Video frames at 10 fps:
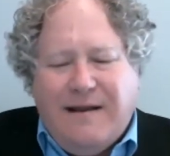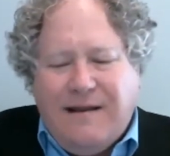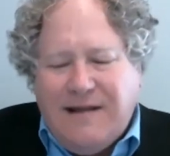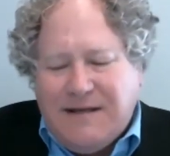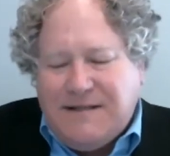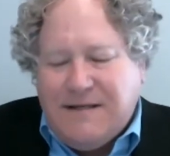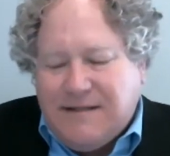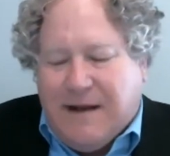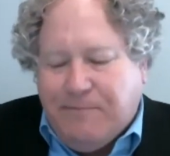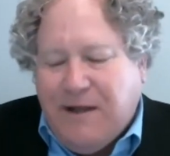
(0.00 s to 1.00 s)
this is
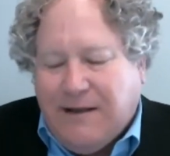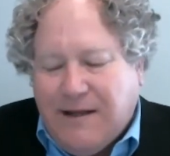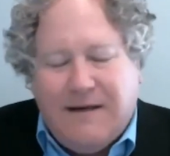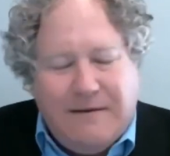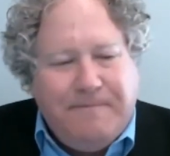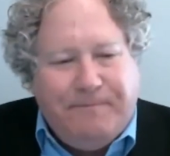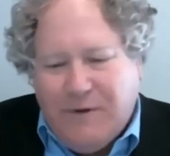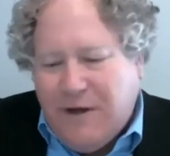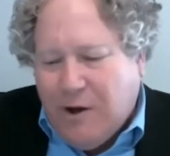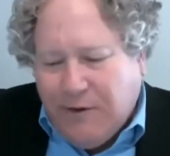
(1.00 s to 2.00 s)
something that,
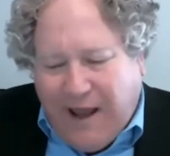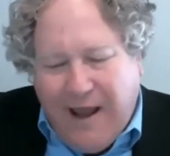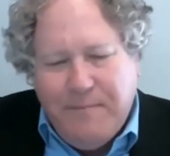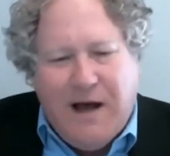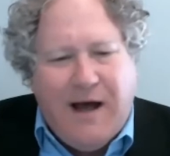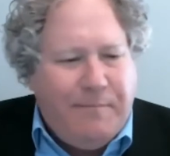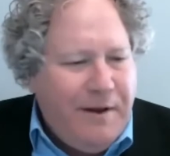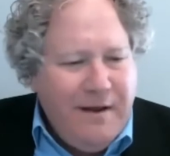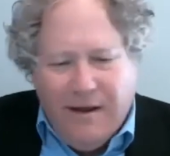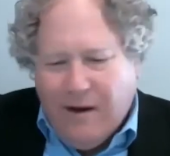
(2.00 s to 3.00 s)
you know, came up
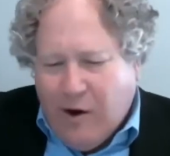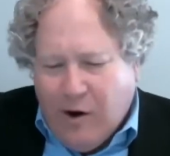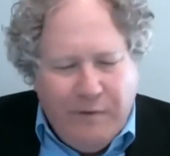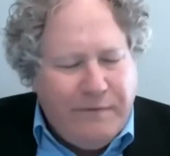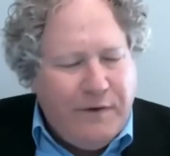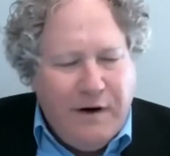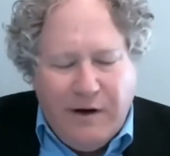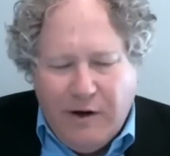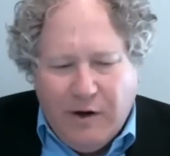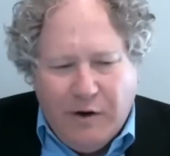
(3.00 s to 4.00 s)
over
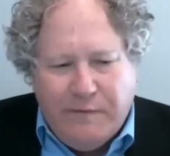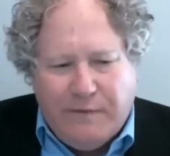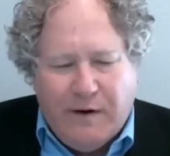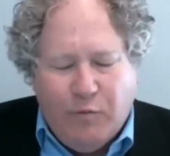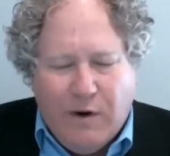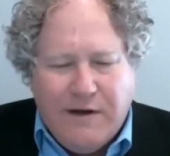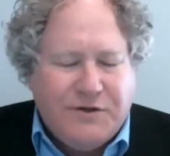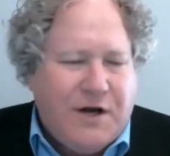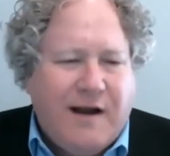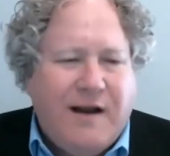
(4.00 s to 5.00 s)
and over when you're
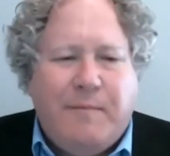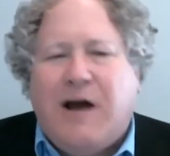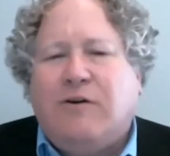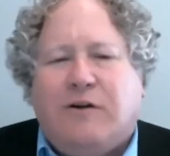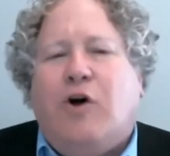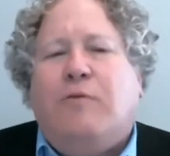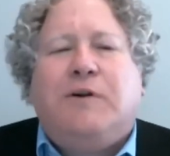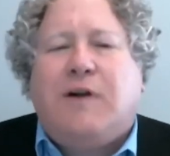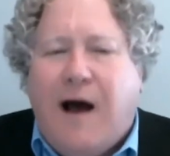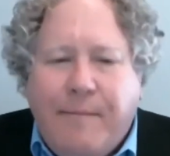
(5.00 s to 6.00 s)
talking about global
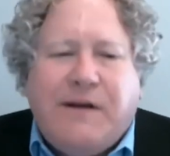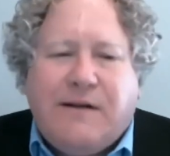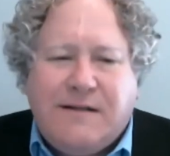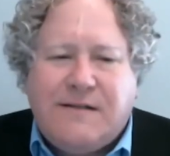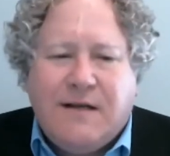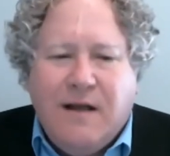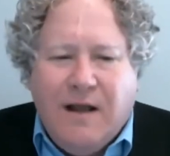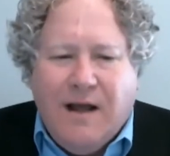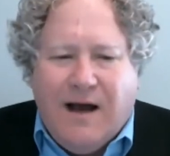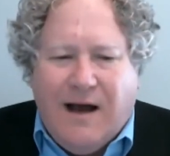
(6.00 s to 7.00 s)
competence.
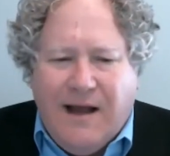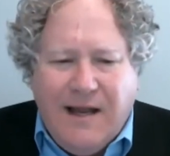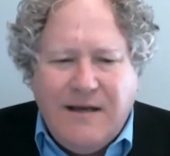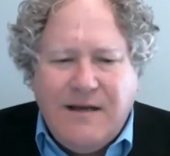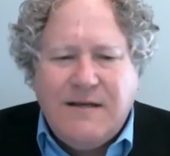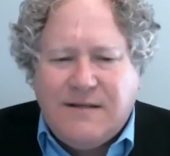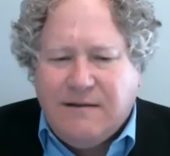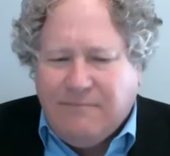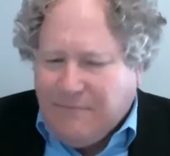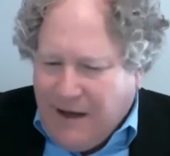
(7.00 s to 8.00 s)
Uh, in
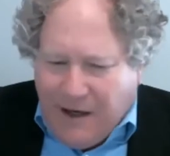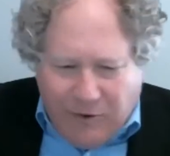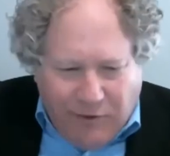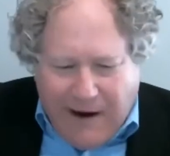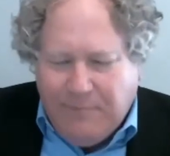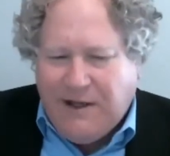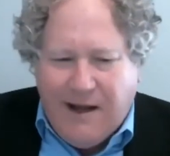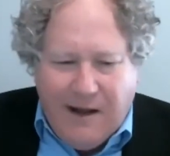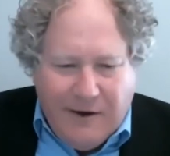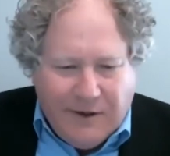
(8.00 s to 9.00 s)
this incredibly
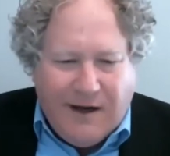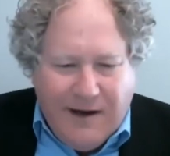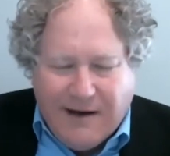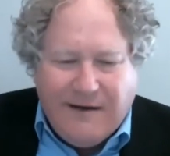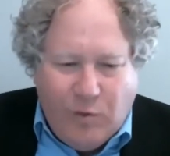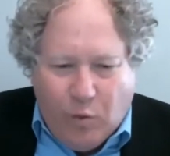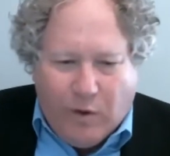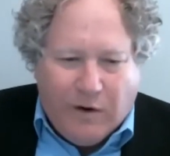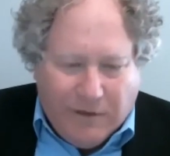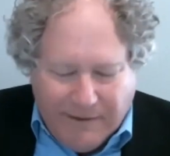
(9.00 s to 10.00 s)
interconnected
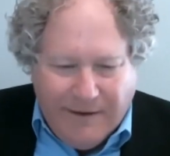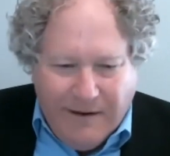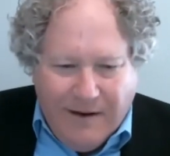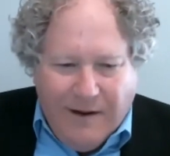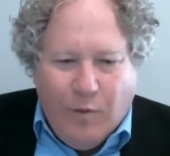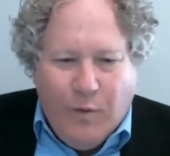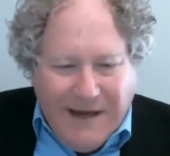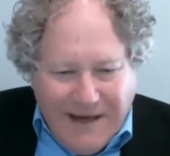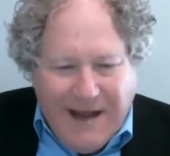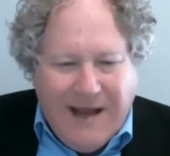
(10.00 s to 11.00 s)
world, we
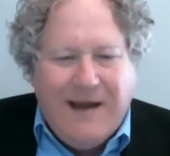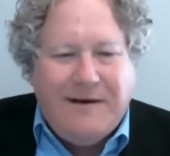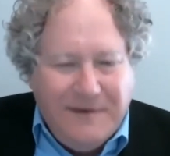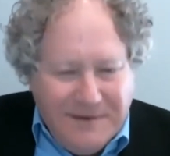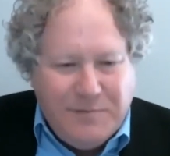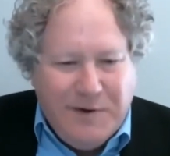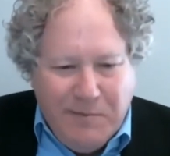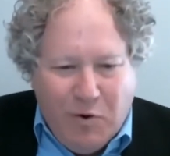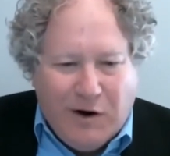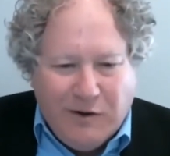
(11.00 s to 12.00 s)
need to be
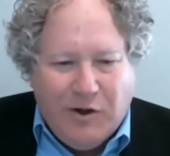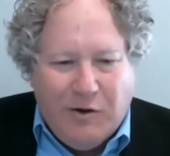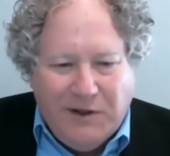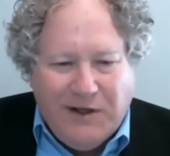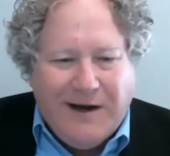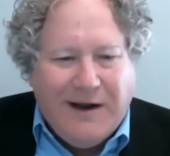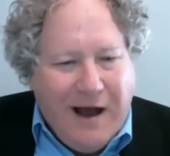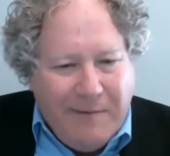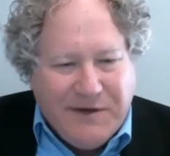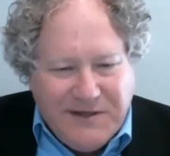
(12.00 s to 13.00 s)
more globally
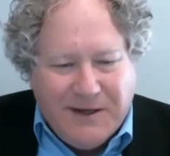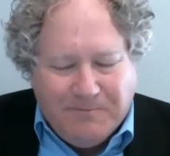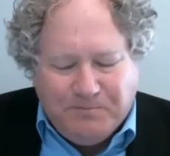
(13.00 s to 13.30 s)
competent,